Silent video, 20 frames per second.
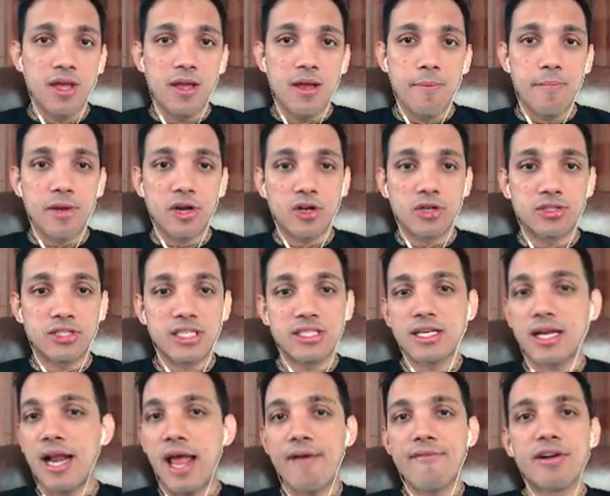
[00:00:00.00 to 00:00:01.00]
because these
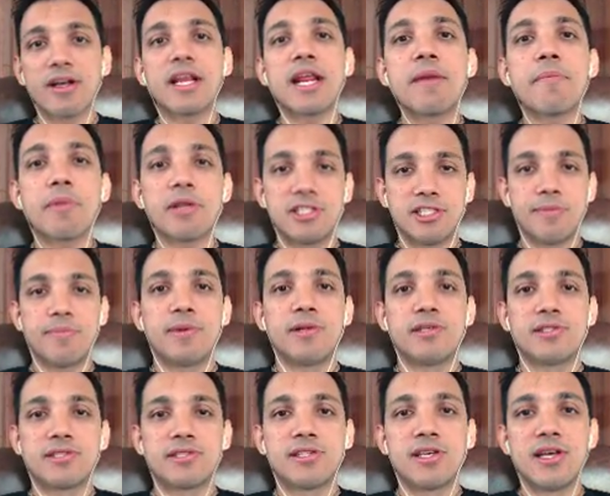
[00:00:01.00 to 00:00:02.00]
are evergreen
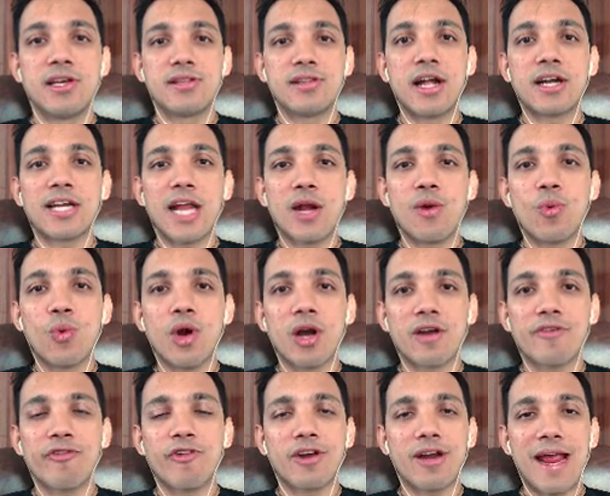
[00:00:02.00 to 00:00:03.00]
principles that can work
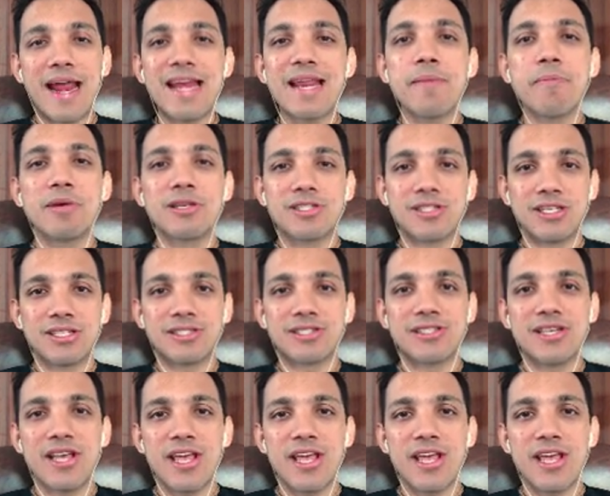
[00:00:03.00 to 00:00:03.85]
for any business,